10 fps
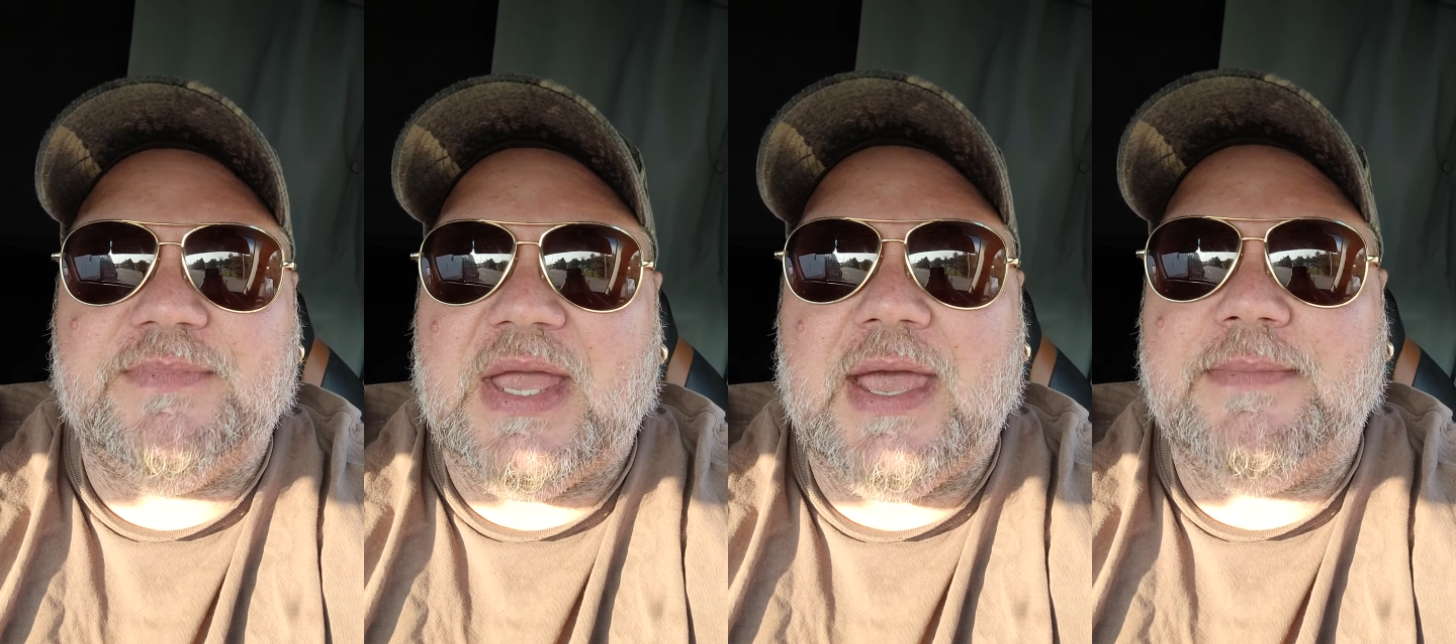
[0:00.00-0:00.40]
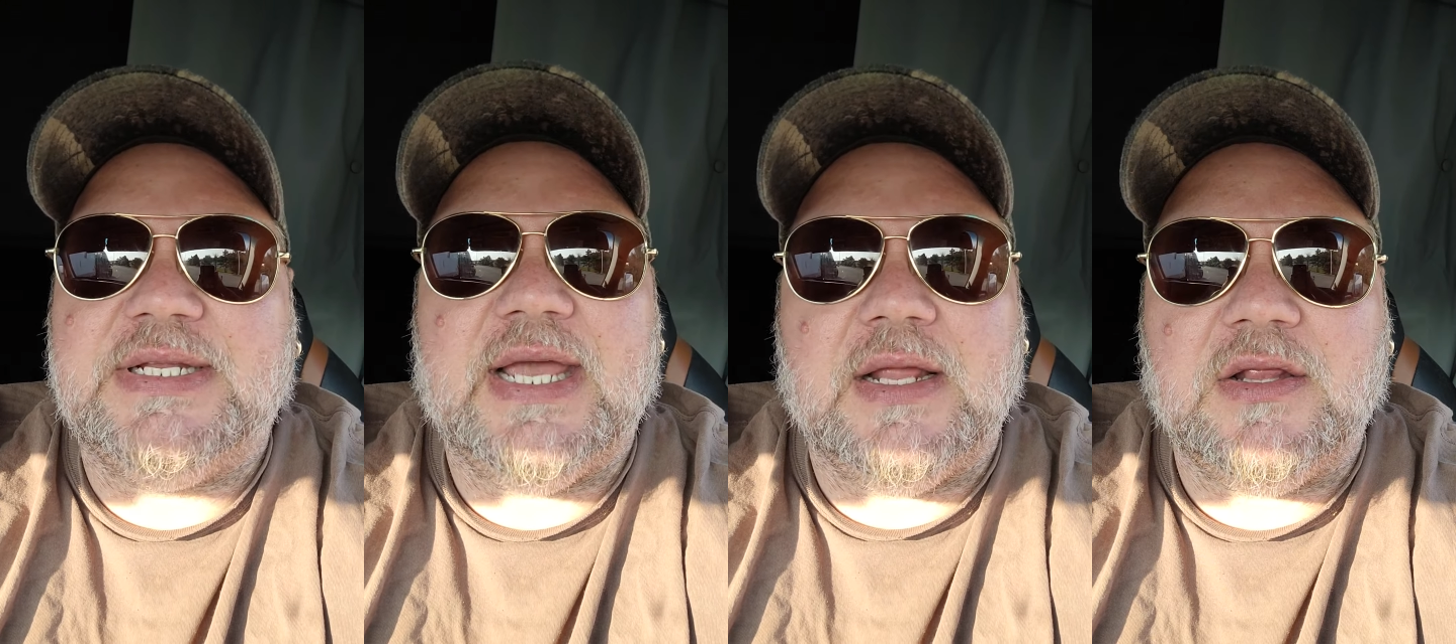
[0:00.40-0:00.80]

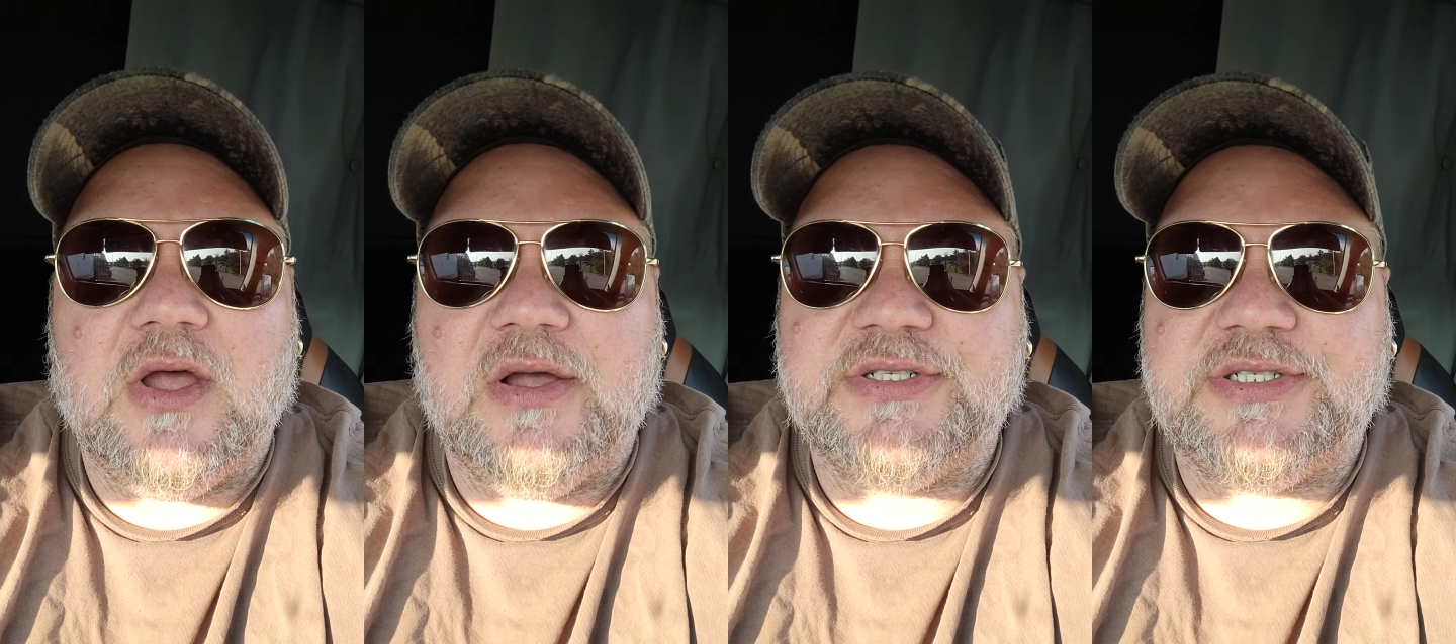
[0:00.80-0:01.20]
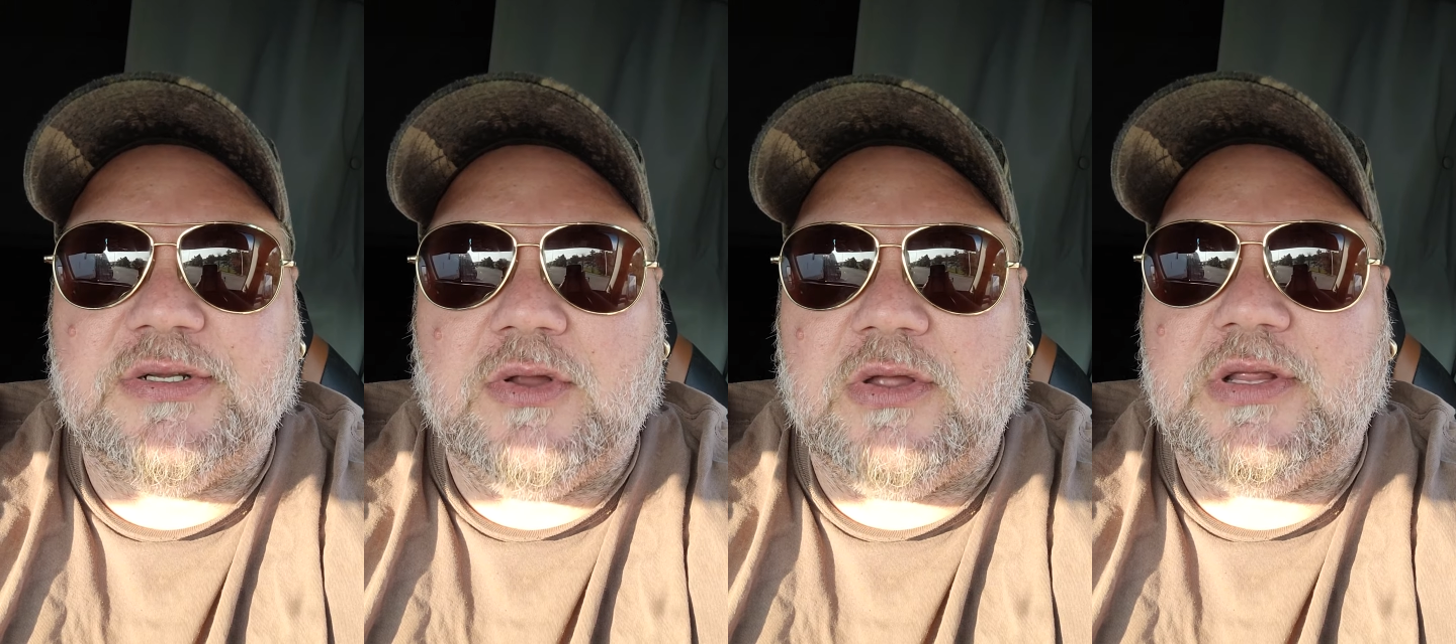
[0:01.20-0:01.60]
habitat loss
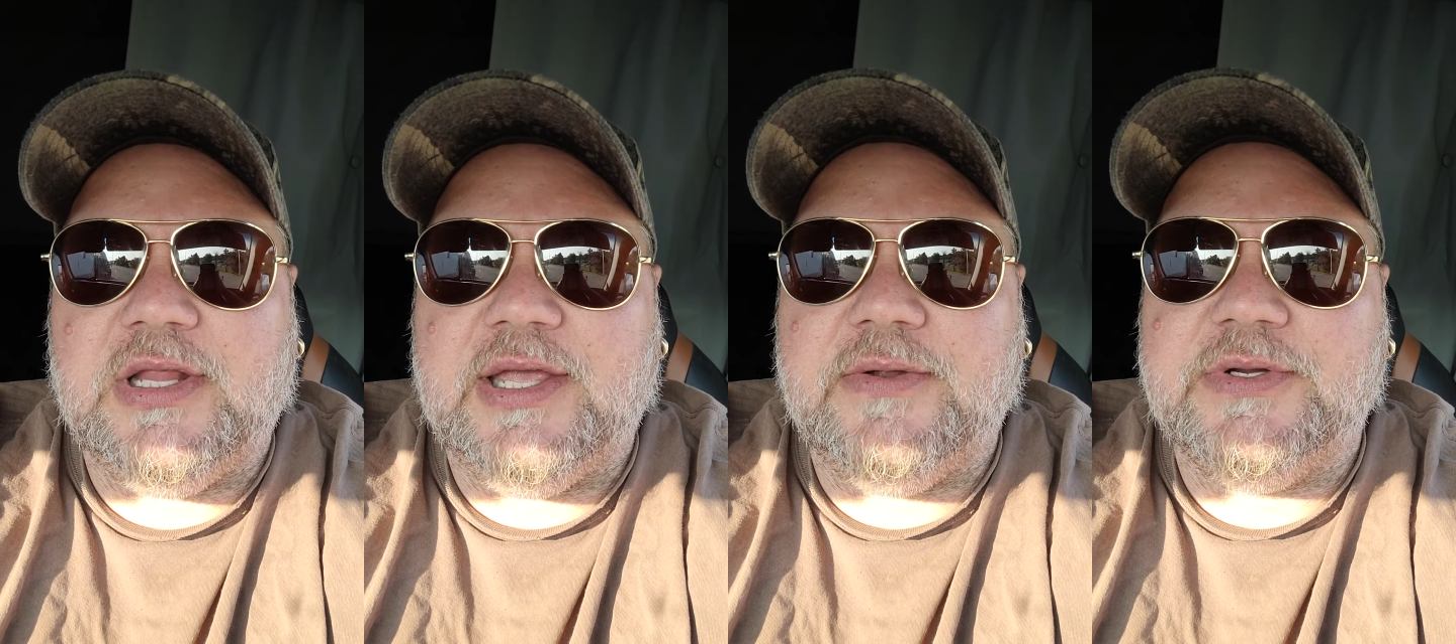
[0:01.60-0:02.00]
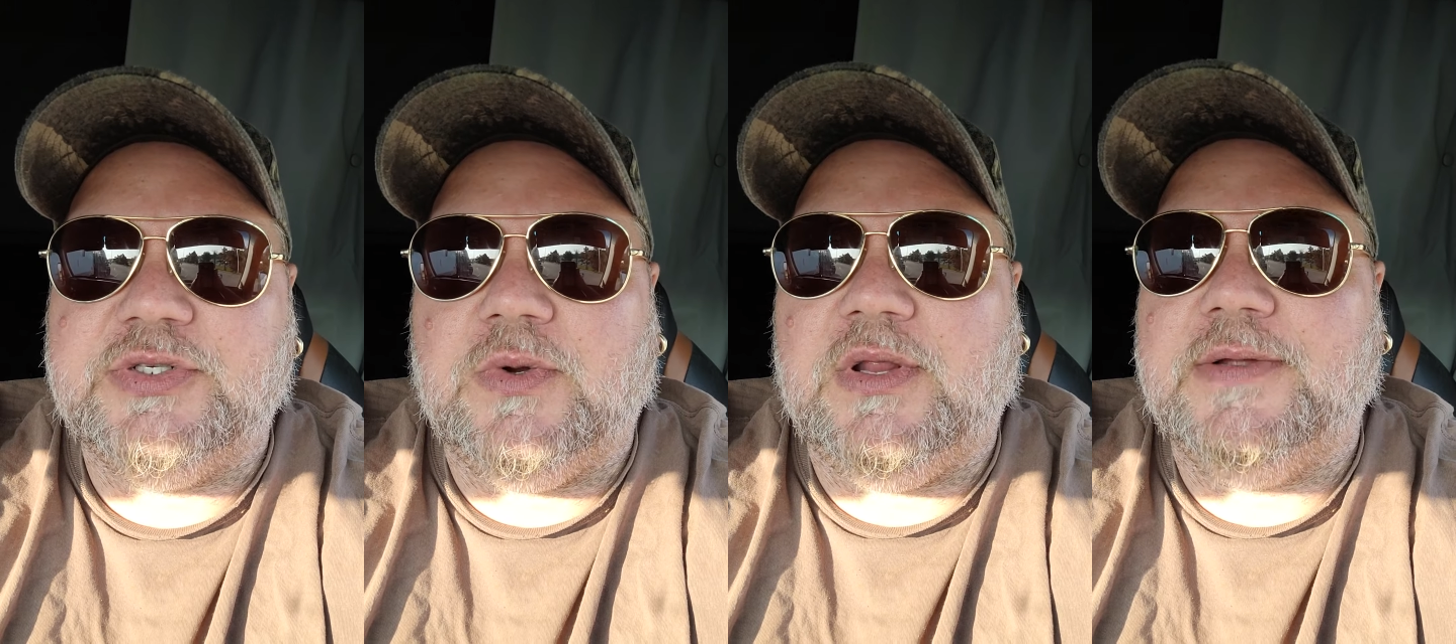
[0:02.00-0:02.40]
along the Lake Erie
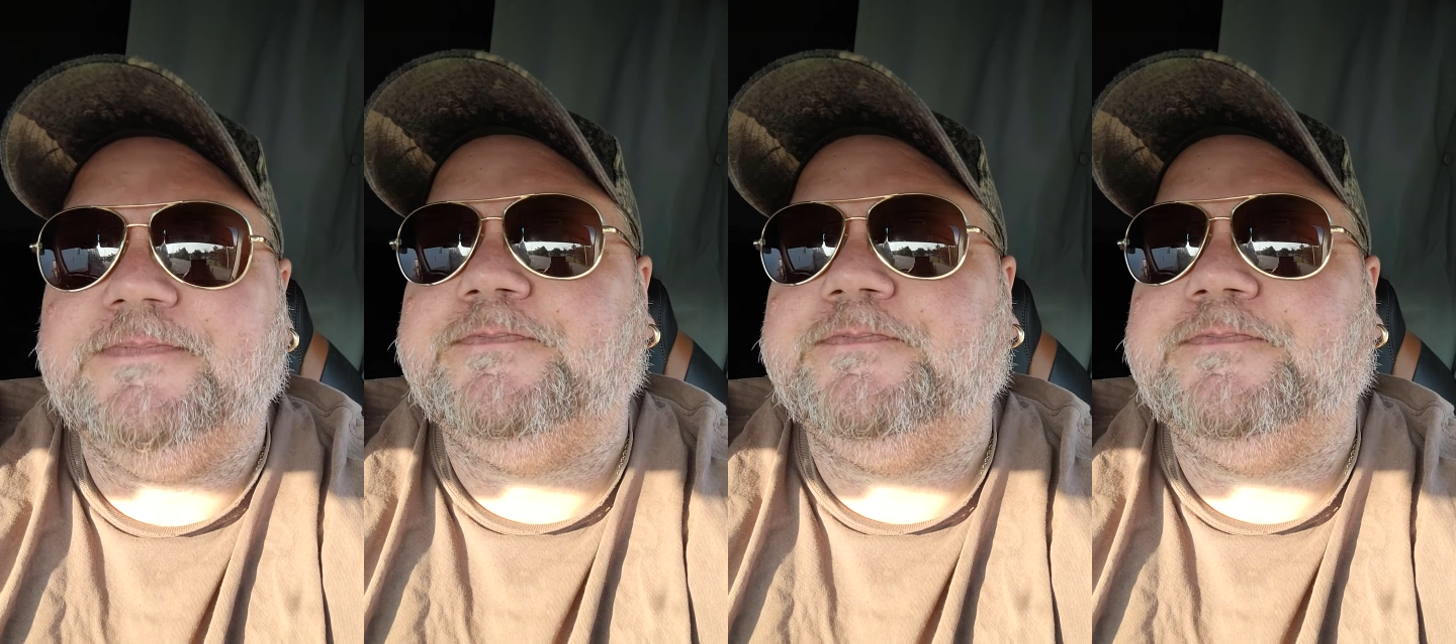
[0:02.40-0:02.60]
shoreline.